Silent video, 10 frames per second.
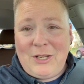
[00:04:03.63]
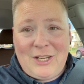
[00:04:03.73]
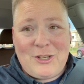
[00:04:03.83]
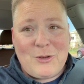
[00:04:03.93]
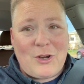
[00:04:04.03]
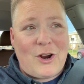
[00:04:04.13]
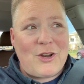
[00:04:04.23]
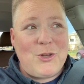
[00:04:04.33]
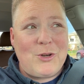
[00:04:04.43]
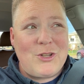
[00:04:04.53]
need a new car,
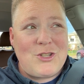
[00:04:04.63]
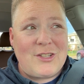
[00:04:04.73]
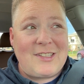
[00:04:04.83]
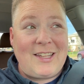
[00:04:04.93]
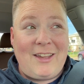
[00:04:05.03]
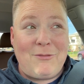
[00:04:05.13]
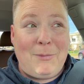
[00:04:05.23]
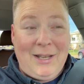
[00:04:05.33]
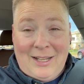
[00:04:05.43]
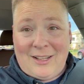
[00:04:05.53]
you could just save
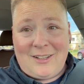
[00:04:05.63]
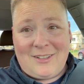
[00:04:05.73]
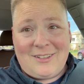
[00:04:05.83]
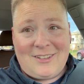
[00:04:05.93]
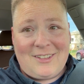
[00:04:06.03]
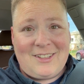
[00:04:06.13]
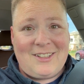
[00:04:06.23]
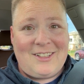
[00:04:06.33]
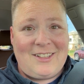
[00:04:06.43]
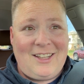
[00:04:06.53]
money
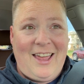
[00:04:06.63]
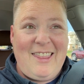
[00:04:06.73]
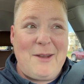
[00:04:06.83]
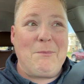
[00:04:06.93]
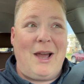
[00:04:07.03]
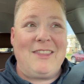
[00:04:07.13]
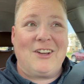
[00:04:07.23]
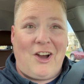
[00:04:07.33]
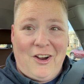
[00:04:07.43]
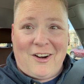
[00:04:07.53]
and then buy the
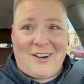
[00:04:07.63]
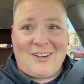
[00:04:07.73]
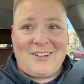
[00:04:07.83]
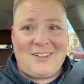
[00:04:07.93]
car.